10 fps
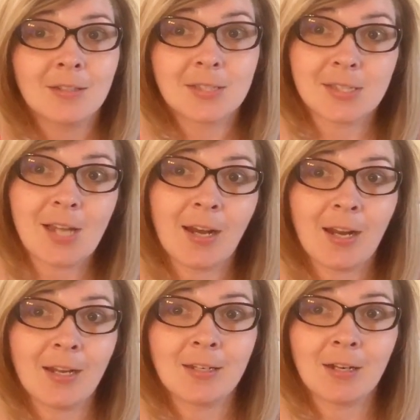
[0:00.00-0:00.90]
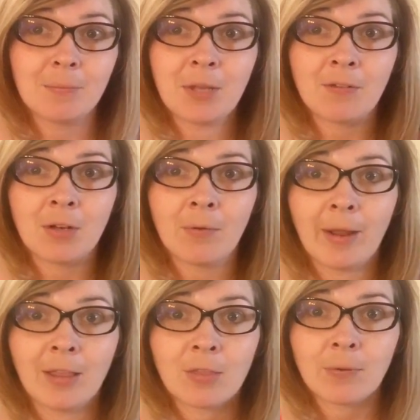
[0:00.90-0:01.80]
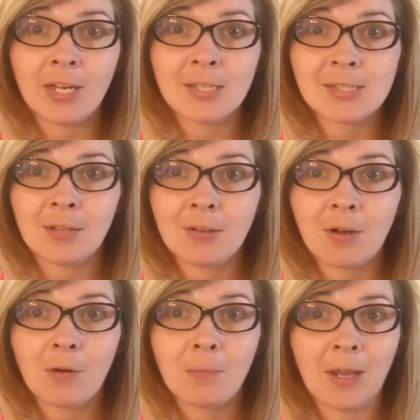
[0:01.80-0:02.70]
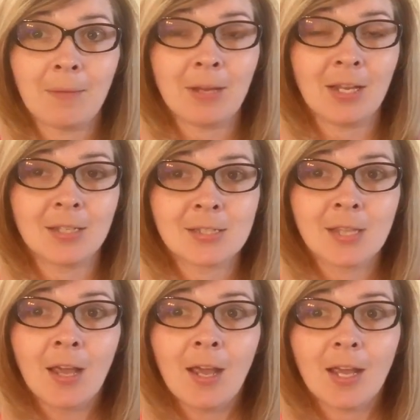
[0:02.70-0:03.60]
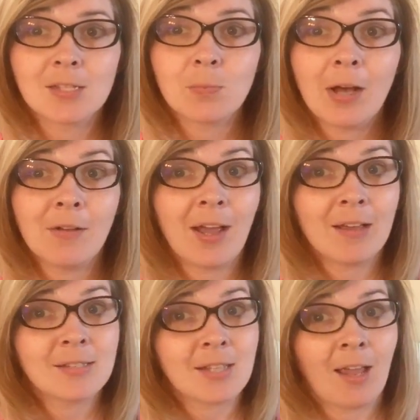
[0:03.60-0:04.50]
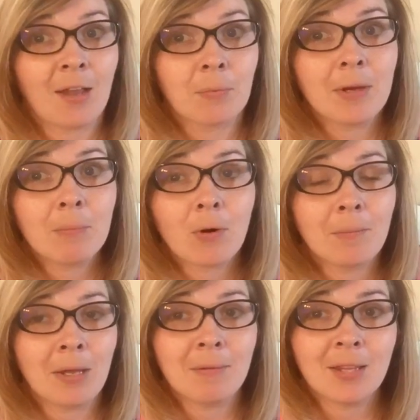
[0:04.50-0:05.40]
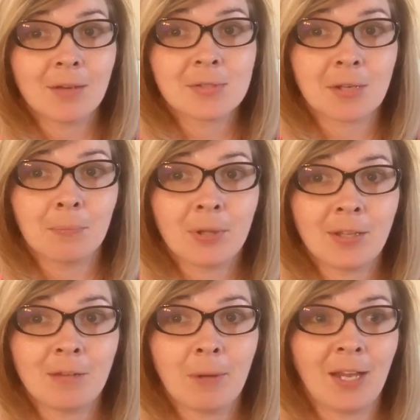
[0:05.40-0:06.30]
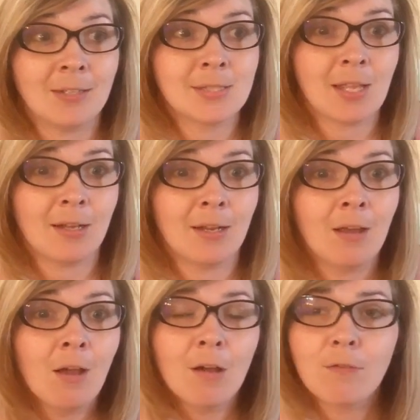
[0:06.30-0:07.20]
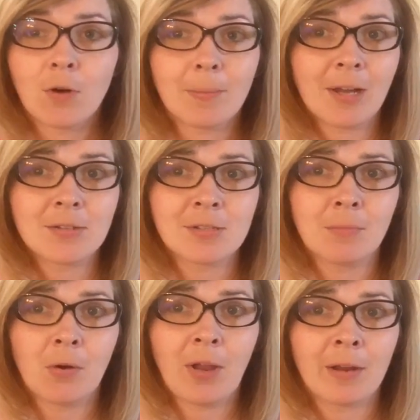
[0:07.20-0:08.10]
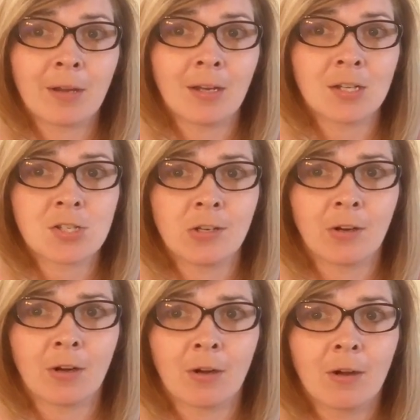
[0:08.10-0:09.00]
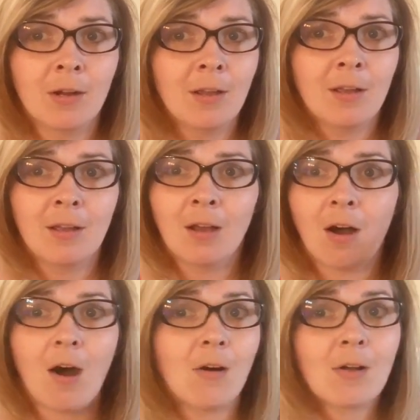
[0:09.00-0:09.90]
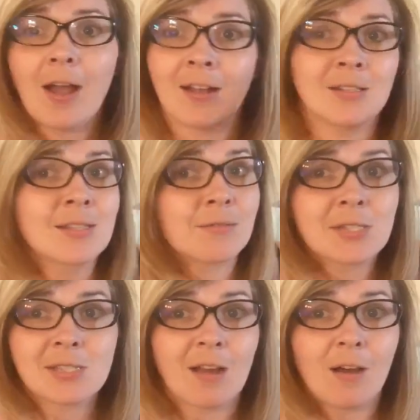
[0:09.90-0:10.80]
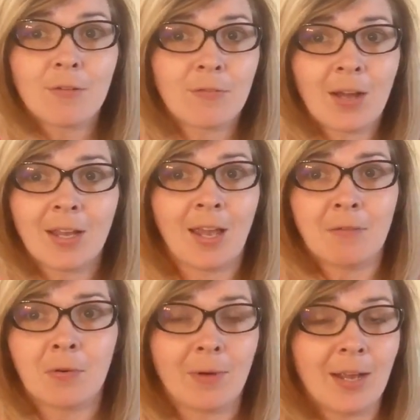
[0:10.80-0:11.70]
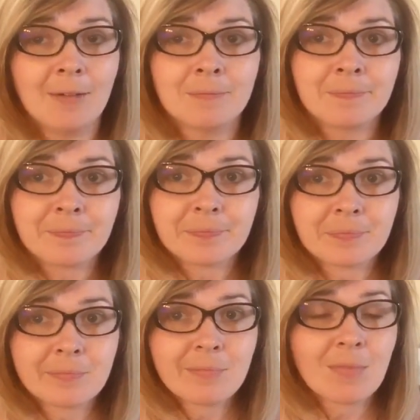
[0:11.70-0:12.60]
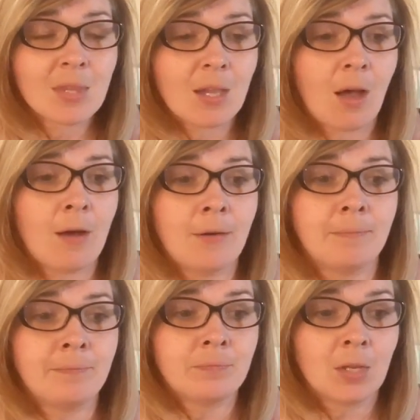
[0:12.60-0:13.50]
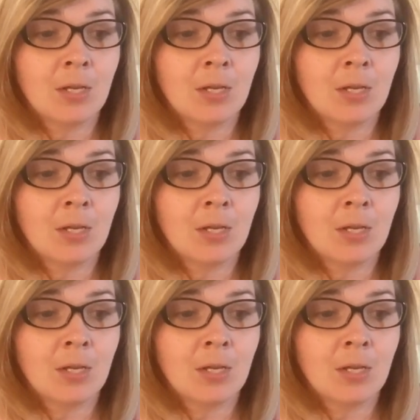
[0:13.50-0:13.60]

Instead, I ended up giving away three silicone babies, as well as a reborn baby that was completely painted, four bottles of mohair conditioner, all kinds of stuff I gave away. She was trying to get everybody something.